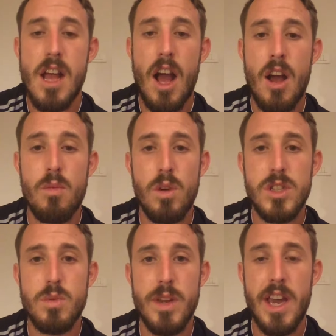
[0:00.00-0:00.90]

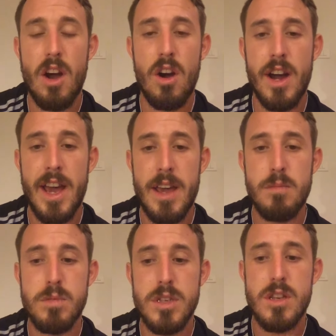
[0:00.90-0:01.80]
Once we get our
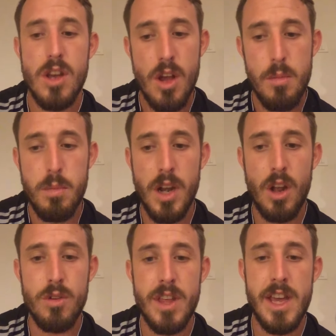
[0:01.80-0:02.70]
hips
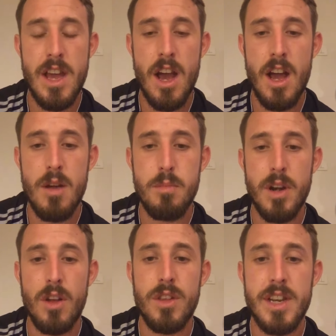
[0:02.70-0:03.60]
below
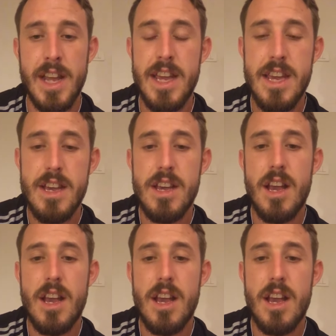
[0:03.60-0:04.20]
the knee,